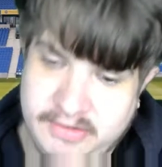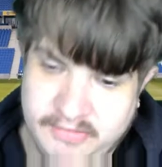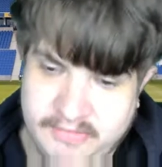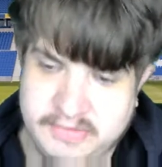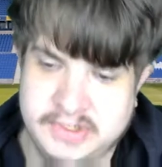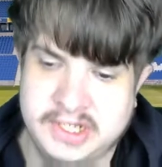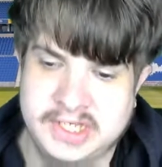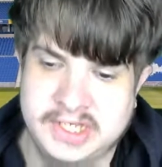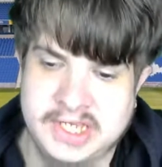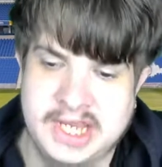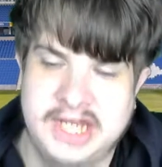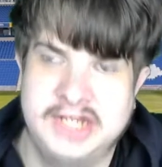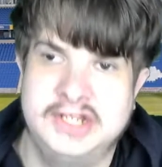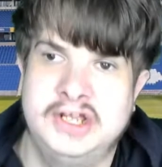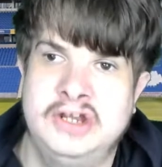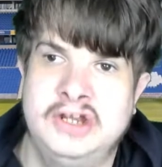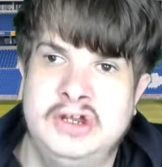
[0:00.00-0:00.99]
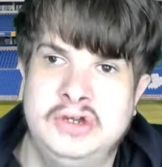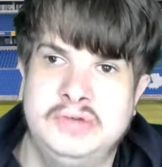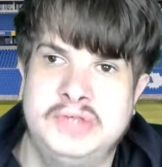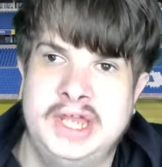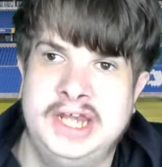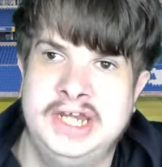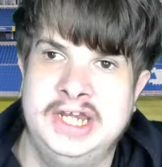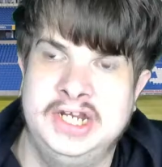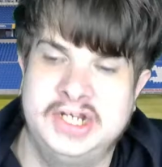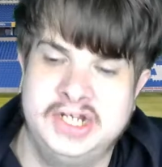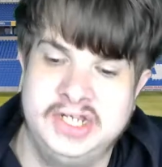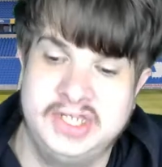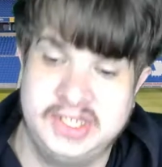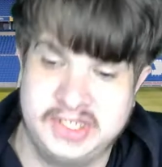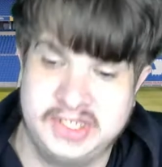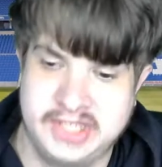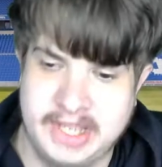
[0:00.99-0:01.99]
Just in case you don't know who Danish
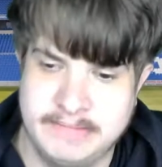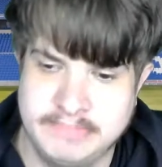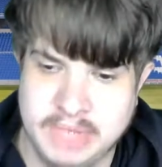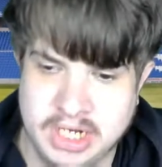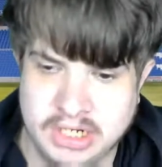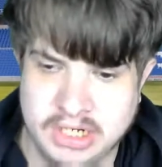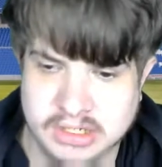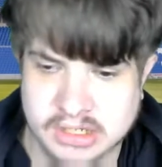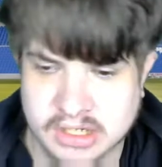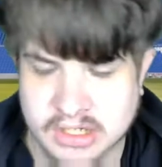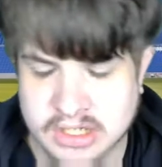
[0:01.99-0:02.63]
is. It's Denmark.